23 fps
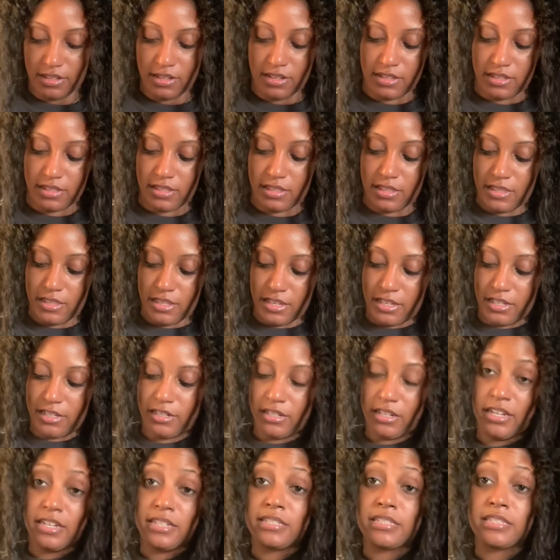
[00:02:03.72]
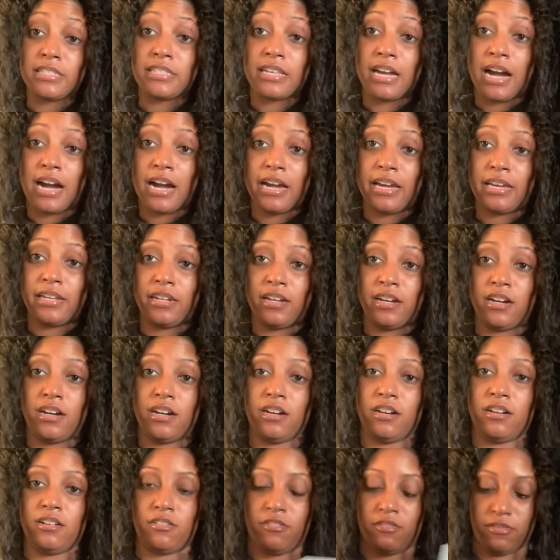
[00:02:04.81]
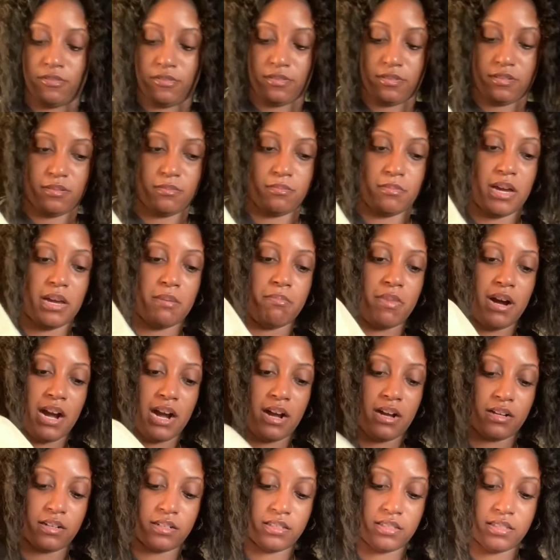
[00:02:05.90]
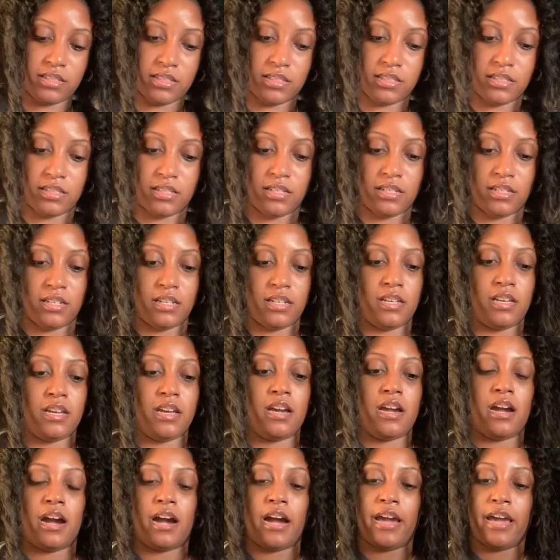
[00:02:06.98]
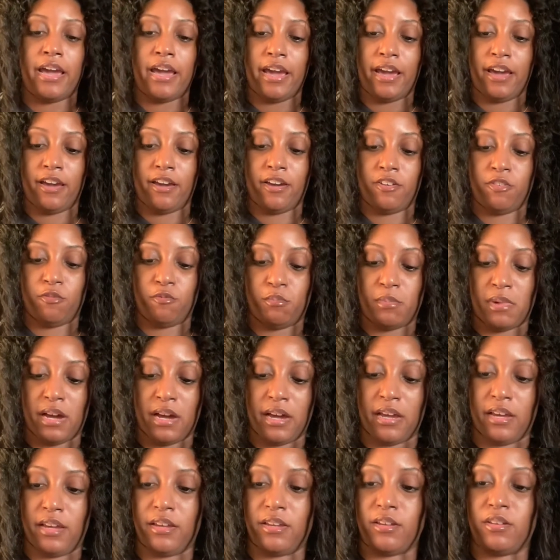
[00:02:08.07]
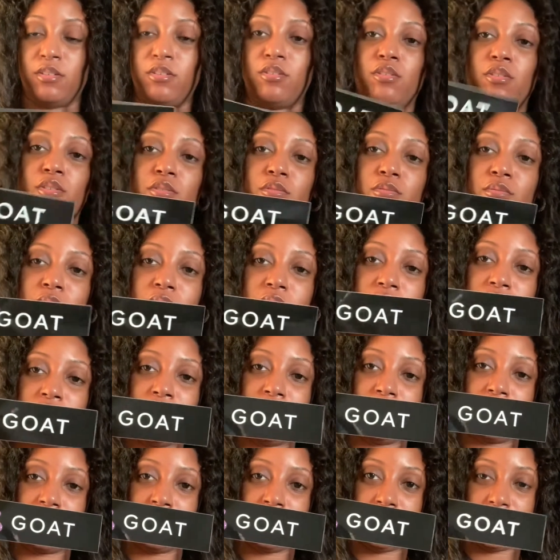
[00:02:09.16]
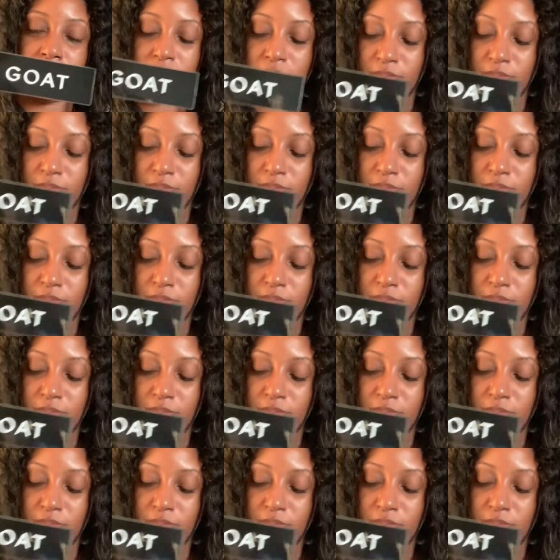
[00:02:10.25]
And then inside of my box, I have my GOAT sticker,